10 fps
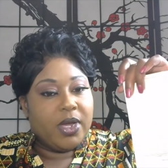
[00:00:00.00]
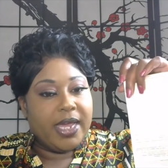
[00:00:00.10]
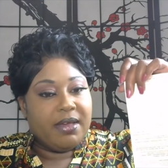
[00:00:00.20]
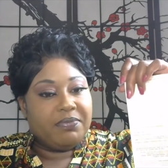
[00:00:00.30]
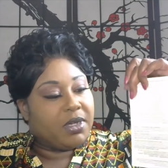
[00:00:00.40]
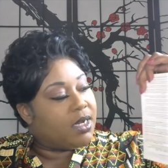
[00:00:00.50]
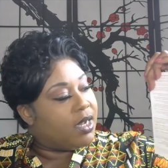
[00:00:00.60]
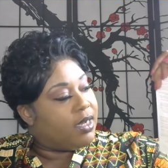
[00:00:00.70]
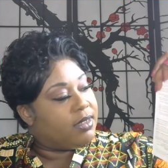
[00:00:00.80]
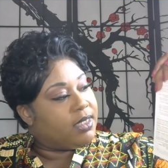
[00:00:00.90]
have the
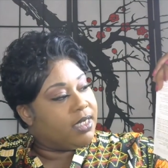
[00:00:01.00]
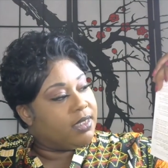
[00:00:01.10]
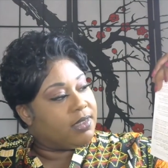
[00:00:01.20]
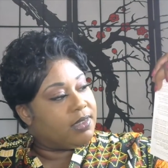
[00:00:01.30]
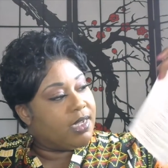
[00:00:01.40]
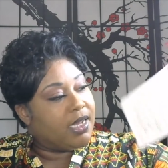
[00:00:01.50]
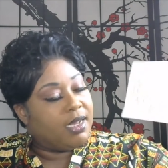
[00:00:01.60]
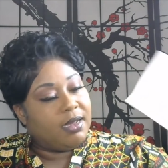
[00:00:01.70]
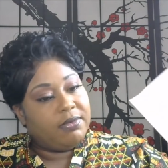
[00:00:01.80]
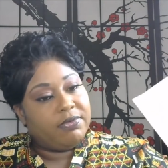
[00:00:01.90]
contents
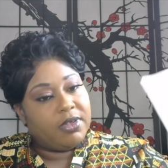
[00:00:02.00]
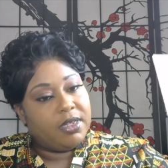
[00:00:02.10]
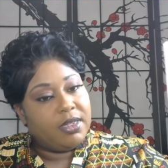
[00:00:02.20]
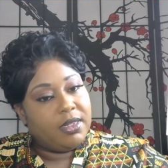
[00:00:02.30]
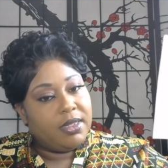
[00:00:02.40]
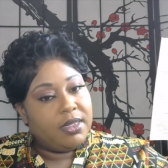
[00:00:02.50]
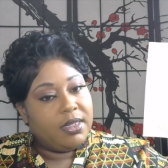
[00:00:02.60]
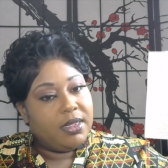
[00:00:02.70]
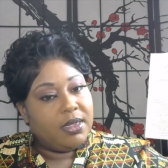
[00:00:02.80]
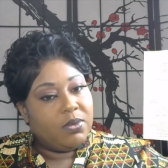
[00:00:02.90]
of
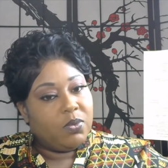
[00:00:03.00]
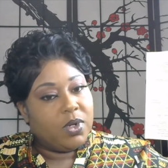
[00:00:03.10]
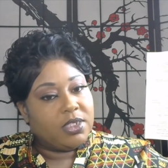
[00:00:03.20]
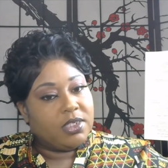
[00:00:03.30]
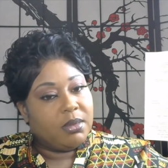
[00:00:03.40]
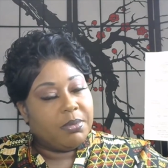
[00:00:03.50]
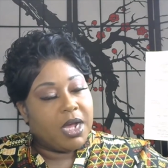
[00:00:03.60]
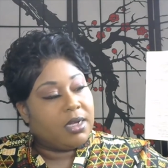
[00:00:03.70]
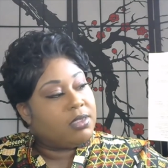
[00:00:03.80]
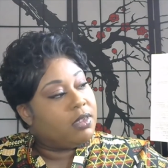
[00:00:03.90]
what's in the
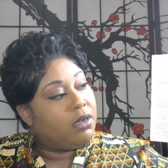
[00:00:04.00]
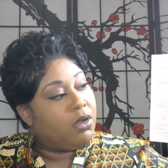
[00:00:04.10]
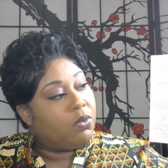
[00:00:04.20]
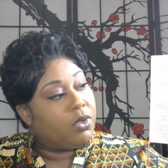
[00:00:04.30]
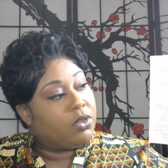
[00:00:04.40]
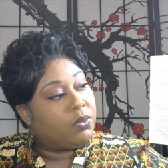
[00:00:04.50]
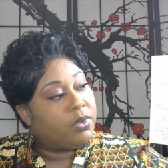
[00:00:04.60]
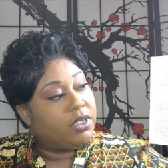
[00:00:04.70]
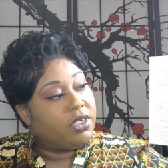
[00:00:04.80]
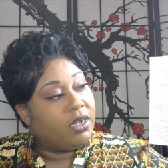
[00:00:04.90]
box along with the
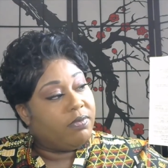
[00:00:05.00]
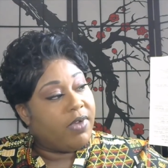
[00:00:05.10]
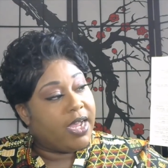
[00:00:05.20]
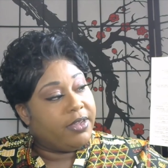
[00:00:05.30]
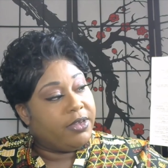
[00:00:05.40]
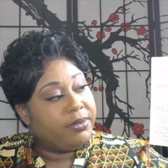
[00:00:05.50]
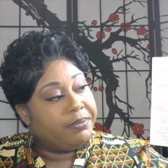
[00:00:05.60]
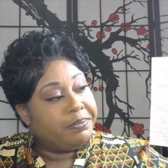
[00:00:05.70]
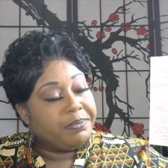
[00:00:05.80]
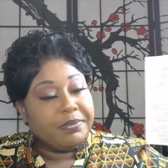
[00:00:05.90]
retail value.
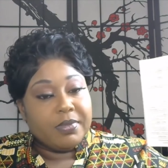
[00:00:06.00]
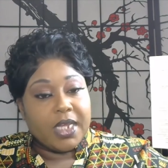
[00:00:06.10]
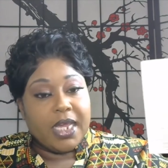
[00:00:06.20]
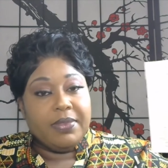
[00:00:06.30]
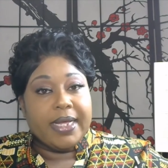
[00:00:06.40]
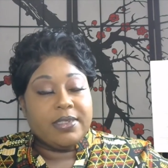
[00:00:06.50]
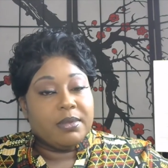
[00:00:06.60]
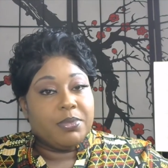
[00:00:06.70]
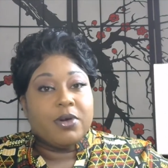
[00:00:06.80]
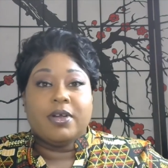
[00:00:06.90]
And that's
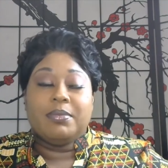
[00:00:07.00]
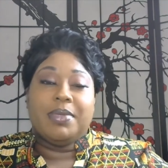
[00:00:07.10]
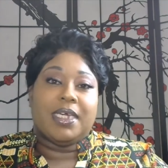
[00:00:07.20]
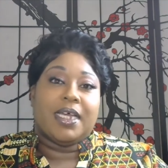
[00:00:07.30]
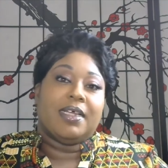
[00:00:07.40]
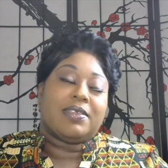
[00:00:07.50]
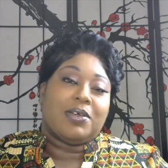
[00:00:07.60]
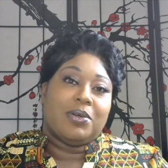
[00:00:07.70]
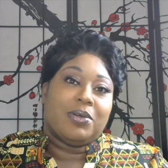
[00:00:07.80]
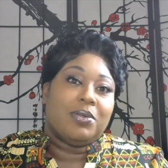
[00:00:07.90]
important because
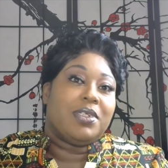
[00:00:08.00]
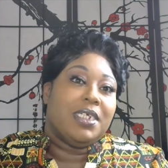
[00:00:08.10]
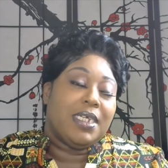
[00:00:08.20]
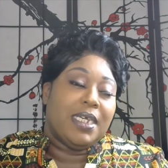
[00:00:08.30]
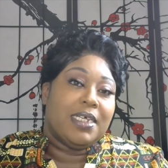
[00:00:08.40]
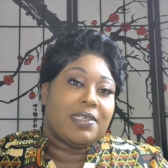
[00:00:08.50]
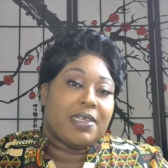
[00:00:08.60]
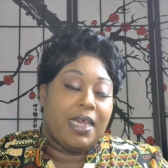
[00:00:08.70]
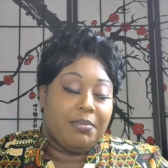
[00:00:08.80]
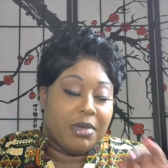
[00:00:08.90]
Cocotique is
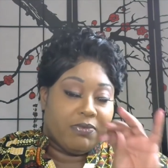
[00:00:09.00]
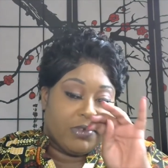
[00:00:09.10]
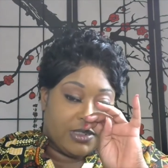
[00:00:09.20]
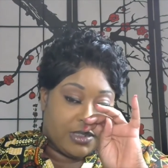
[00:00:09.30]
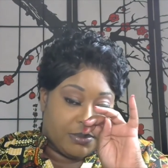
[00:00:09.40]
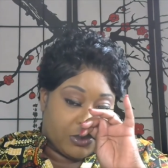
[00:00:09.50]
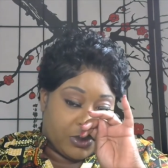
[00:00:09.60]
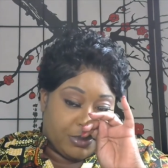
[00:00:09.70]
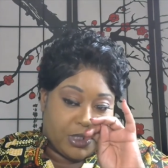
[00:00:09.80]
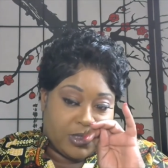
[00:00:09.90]
a monthly
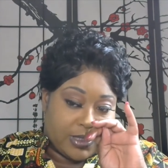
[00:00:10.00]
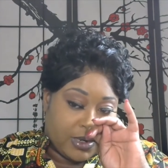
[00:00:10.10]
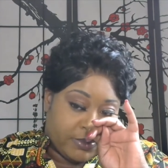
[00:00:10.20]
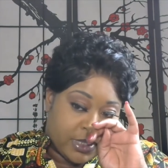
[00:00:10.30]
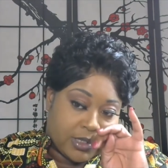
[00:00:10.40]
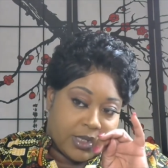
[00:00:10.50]
subscription service.